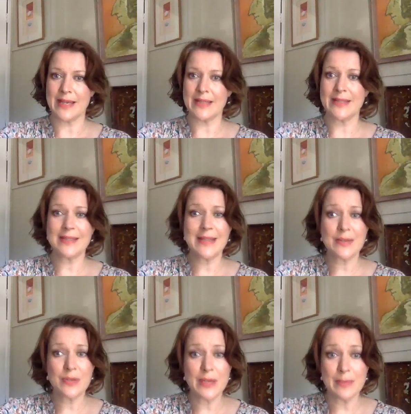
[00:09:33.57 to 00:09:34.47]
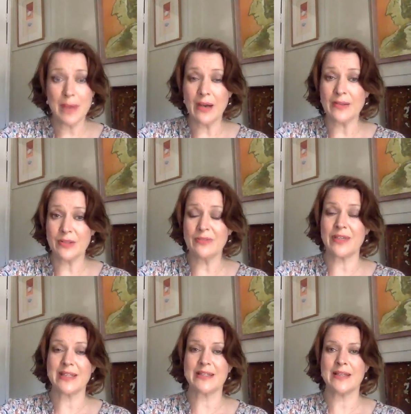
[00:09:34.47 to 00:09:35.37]
it is naturally part of
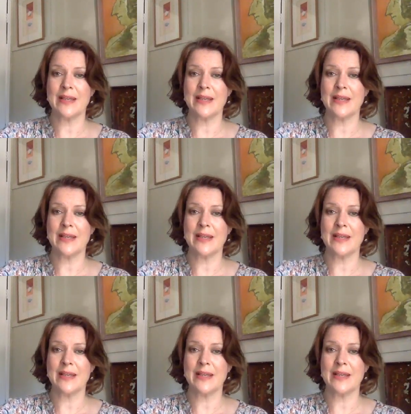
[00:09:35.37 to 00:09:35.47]
it.